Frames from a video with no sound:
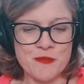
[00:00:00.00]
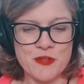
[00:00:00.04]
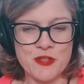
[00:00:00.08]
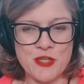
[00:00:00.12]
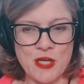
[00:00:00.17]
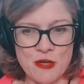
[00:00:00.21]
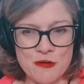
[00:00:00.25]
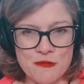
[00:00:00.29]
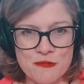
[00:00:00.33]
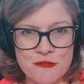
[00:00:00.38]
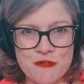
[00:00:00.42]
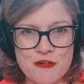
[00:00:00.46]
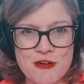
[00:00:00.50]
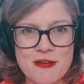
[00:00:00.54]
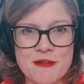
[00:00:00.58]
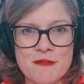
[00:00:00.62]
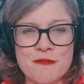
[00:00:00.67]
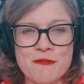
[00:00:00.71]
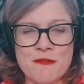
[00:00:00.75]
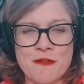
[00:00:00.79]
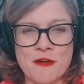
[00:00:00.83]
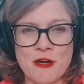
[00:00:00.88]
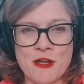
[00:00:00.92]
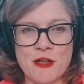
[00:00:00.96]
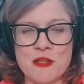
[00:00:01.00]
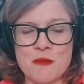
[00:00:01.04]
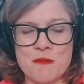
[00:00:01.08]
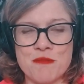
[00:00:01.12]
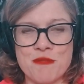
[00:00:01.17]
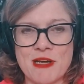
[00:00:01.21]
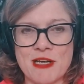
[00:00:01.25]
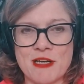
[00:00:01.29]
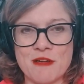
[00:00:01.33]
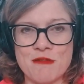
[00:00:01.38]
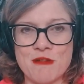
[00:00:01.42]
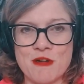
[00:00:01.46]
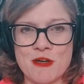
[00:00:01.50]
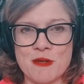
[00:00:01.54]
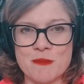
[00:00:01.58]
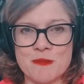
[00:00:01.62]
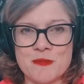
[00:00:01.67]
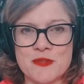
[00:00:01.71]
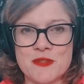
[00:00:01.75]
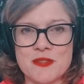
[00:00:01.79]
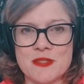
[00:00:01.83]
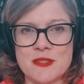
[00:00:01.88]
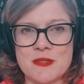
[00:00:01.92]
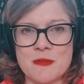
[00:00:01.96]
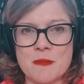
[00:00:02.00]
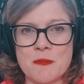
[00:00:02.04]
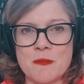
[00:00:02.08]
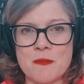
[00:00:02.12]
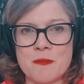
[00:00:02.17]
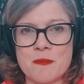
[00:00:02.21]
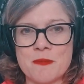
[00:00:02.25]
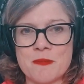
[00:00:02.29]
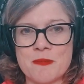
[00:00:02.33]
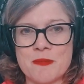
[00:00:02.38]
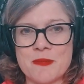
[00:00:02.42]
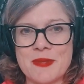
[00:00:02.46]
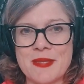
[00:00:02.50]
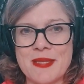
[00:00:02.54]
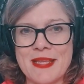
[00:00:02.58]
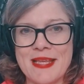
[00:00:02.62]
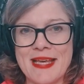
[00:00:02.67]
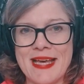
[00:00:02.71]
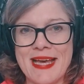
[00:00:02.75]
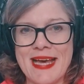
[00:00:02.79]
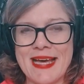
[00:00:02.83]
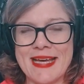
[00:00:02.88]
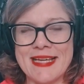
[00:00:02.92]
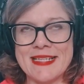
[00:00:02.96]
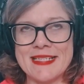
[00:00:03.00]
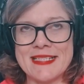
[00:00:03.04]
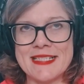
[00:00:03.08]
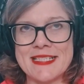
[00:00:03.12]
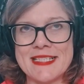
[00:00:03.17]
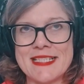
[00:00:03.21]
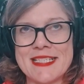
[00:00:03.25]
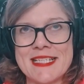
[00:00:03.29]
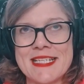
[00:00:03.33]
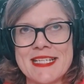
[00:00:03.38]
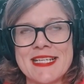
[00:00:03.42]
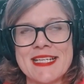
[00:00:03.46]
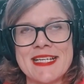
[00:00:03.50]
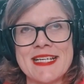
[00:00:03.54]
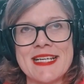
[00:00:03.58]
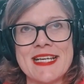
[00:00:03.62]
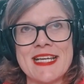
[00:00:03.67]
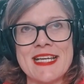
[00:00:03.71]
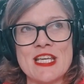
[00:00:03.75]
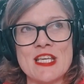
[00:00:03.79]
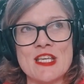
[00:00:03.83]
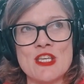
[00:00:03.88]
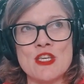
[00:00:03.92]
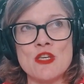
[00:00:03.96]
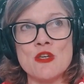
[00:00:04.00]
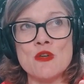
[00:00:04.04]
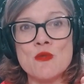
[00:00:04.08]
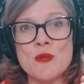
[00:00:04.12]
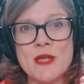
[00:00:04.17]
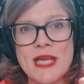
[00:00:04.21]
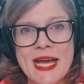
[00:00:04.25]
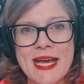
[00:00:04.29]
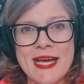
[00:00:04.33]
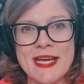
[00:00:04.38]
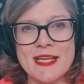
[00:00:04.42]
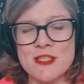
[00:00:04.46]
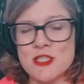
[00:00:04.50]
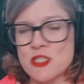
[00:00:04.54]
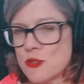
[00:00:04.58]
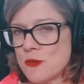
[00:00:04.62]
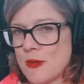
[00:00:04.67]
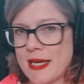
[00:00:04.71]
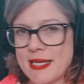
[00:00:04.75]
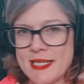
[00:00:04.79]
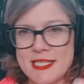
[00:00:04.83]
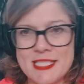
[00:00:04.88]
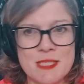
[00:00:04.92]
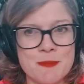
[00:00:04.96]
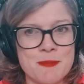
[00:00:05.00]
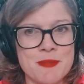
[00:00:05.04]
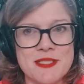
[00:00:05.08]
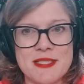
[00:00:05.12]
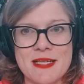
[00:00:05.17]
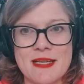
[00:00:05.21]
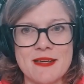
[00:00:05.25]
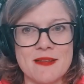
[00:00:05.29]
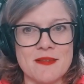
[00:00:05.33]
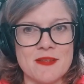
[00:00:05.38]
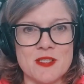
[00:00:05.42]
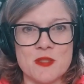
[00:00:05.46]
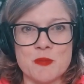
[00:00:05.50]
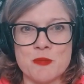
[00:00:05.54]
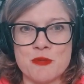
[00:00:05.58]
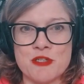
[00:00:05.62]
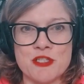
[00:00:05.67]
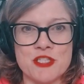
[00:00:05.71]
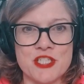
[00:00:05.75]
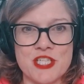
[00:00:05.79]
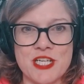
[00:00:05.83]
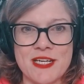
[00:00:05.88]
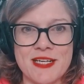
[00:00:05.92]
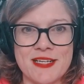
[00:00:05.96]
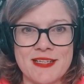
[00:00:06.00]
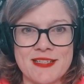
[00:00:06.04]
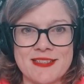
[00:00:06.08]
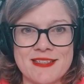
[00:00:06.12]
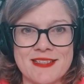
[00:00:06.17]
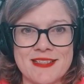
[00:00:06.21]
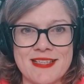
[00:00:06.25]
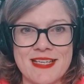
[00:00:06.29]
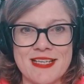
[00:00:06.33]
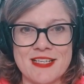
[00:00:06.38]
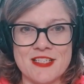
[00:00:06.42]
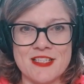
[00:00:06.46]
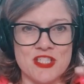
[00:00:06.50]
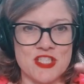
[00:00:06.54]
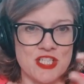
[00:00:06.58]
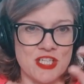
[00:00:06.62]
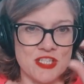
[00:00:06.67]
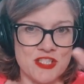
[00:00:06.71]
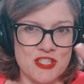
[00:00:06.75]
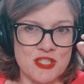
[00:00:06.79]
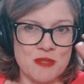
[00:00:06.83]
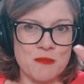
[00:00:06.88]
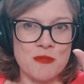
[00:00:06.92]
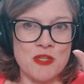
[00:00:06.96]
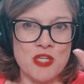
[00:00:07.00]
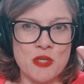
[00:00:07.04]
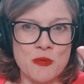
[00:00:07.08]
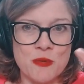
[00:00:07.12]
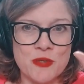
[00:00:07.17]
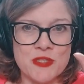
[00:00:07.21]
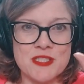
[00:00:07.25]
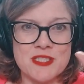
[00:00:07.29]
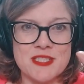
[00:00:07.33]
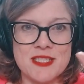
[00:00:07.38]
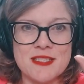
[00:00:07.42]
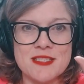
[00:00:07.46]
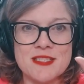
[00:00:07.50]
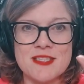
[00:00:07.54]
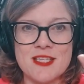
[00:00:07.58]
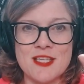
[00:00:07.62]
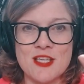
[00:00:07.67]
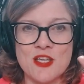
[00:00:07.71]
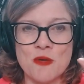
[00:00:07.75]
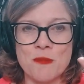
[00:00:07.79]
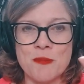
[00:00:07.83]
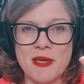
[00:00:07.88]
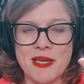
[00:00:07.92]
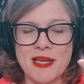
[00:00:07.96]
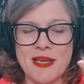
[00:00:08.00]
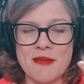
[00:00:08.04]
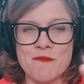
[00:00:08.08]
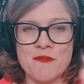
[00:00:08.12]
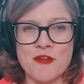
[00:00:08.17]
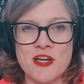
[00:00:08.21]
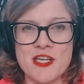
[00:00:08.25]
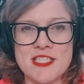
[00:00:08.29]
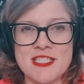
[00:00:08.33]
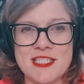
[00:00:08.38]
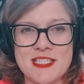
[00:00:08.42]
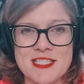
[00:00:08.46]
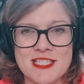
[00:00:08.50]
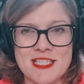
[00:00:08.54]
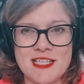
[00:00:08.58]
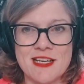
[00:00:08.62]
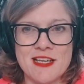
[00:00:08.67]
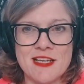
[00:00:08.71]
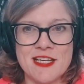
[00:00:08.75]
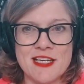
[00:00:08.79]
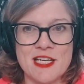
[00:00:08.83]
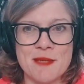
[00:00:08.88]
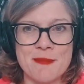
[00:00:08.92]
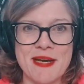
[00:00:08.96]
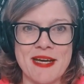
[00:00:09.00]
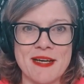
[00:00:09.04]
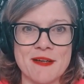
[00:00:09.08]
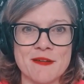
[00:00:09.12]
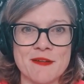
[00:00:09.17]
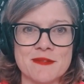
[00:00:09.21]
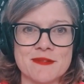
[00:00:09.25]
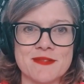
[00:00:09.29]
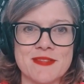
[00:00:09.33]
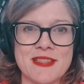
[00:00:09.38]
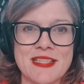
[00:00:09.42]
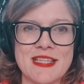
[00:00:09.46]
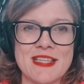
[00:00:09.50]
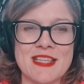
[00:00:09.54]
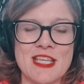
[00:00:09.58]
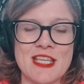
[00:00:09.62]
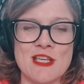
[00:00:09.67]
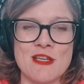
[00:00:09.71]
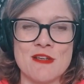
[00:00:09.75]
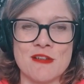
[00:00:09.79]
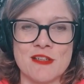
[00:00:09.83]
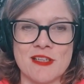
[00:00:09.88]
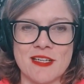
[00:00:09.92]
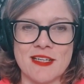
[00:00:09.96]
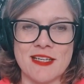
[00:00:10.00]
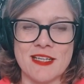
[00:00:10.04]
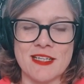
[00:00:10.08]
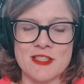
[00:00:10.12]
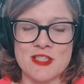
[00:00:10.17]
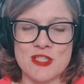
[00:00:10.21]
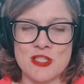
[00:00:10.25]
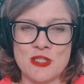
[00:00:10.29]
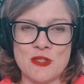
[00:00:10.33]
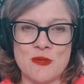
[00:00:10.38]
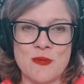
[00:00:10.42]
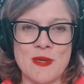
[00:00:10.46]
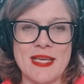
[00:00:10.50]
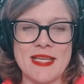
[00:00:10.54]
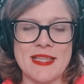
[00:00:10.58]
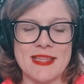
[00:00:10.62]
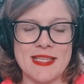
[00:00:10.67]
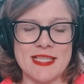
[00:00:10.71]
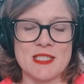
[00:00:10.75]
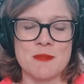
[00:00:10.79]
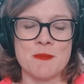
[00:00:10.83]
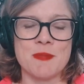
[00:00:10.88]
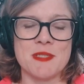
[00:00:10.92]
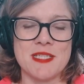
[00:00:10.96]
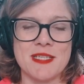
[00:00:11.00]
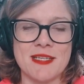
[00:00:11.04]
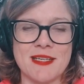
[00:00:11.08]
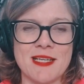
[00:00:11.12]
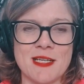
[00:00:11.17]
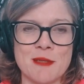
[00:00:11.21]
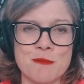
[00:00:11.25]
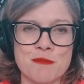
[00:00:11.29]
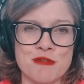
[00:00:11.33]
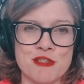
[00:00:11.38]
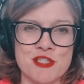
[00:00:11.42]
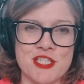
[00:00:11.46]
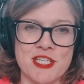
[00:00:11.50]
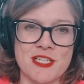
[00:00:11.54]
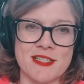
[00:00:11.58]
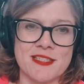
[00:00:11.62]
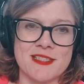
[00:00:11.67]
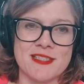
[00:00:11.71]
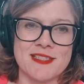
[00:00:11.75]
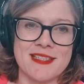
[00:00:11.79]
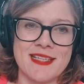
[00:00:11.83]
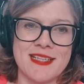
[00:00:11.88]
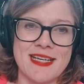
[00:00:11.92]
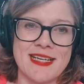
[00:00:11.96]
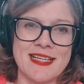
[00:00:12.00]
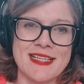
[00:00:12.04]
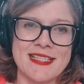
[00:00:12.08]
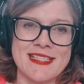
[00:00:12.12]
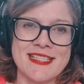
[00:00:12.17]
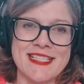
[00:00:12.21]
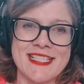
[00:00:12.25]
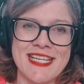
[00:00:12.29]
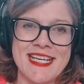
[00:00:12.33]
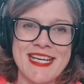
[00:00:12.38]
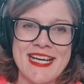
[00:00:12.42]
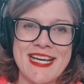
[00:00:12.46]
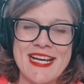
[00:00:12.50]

go for it, follow the breadcrumbs. And you can do 80% of this project. There's just some mm-hmm. nuances that you're being invited to learn about that you're going to do in this particular project. And